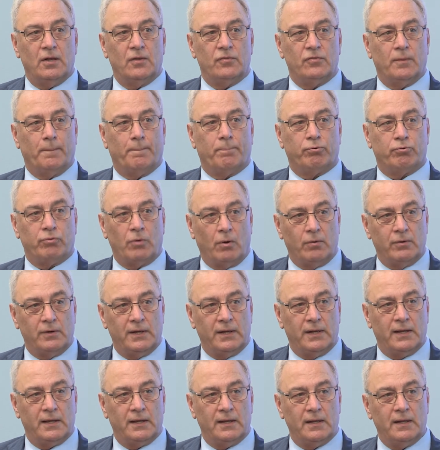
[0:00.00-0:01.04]
the
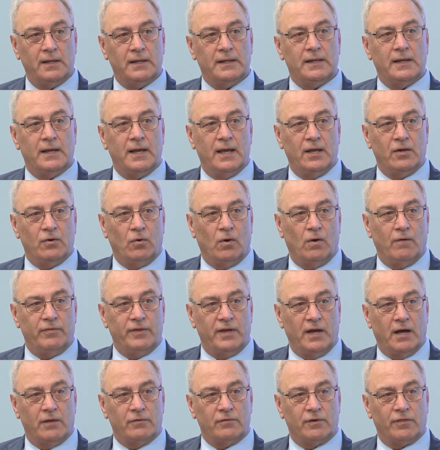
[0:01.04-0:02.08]
proning and all
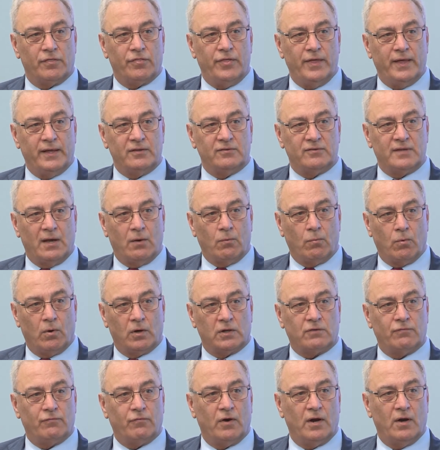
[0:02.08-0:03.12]
the other things that
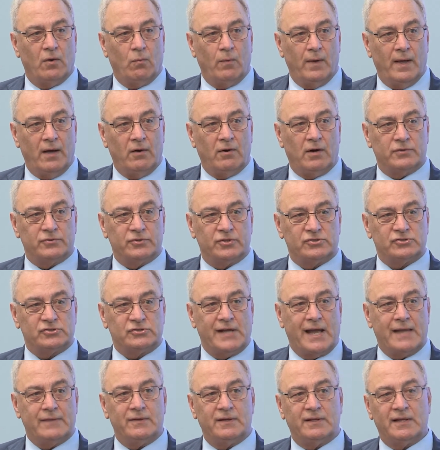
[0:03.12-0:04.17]
worked very well.
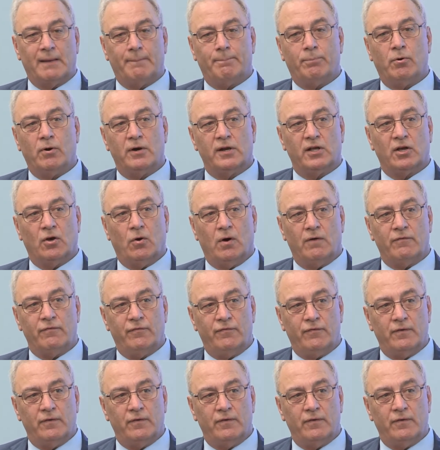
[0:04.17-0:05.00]
Understanding that putting off